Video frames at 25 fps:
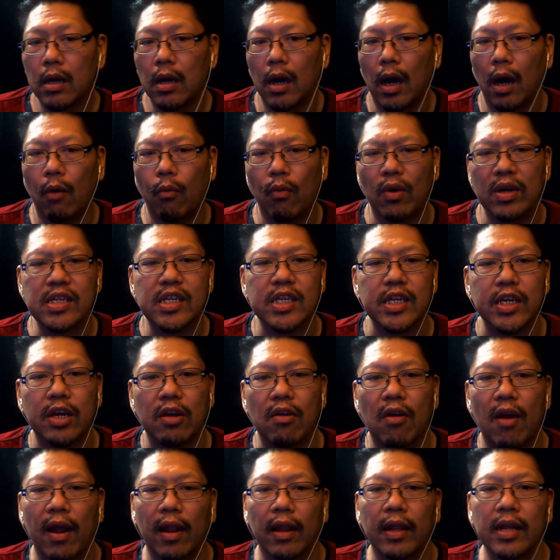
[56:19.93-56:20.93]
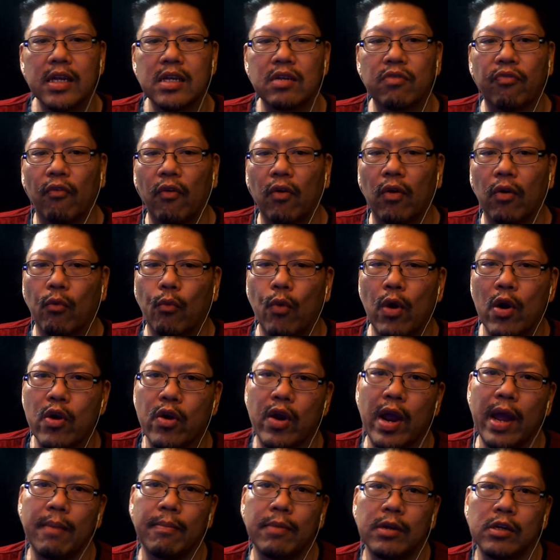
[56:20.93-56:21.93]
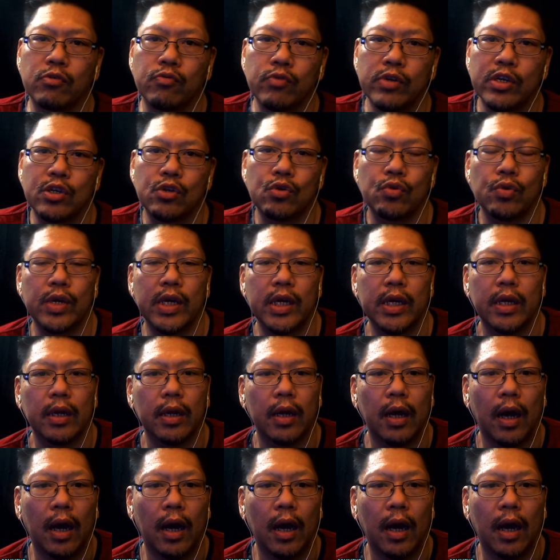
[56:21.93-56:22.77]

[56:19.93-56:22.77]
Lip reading: Once a year at least for a World Gamers Retreat.